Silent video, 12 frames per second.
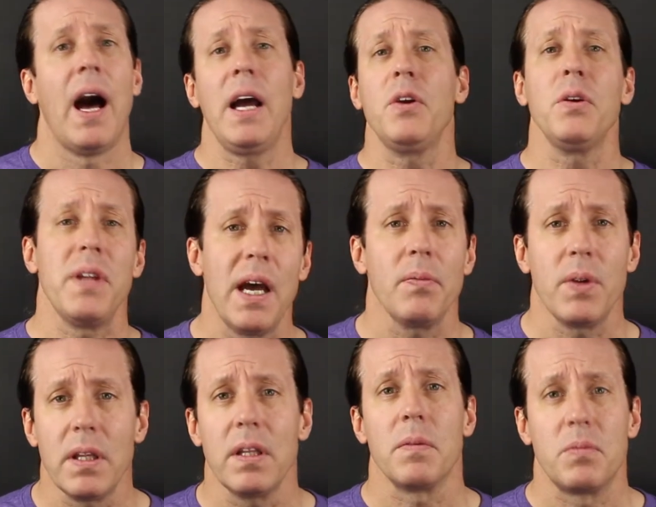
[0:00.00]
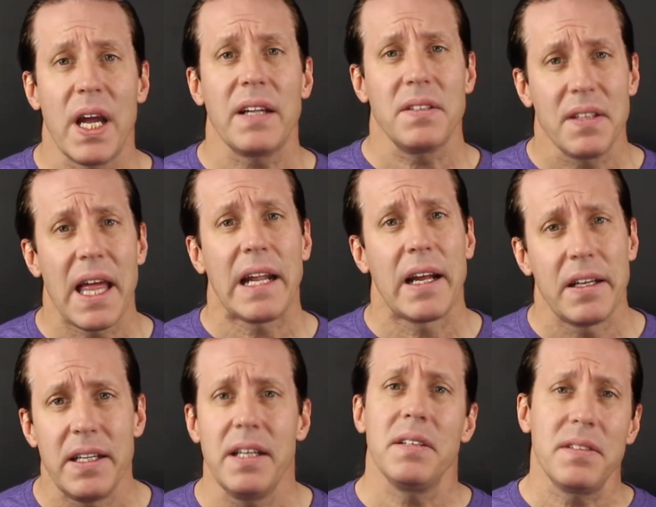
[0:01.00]
I could not really object to that
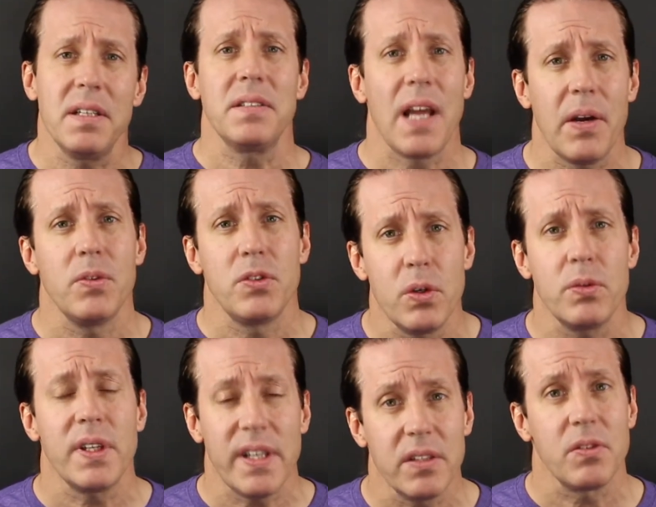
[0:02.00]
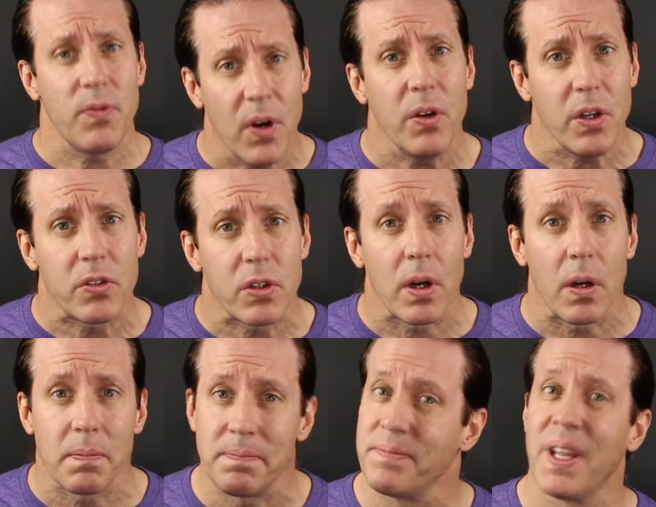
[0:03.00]
idea since I was using his furniture.